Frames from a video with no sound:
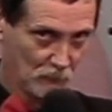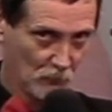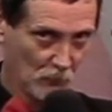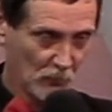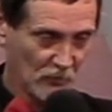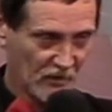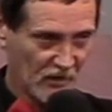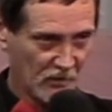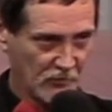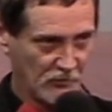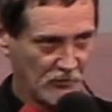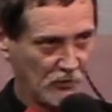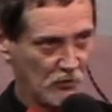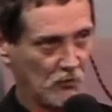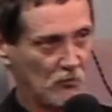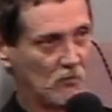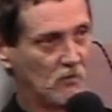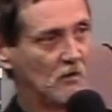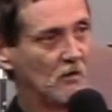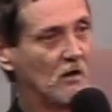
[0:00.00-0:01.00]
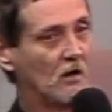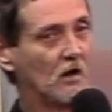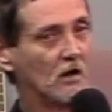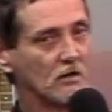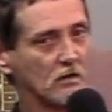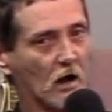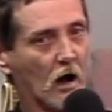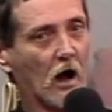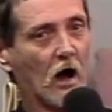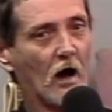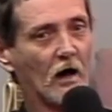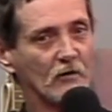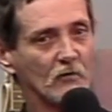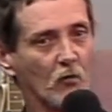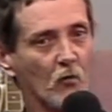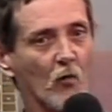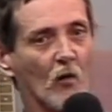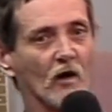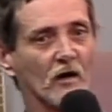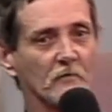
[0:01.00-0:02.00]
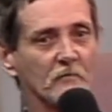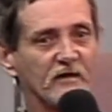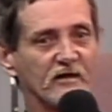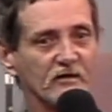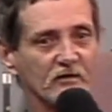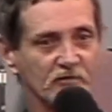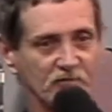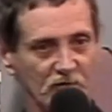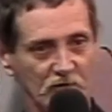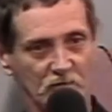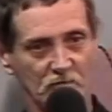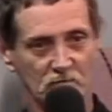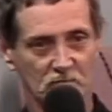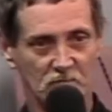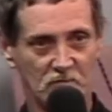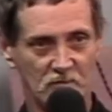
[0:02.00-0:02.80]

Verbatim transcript: what I knew God wanted me to do.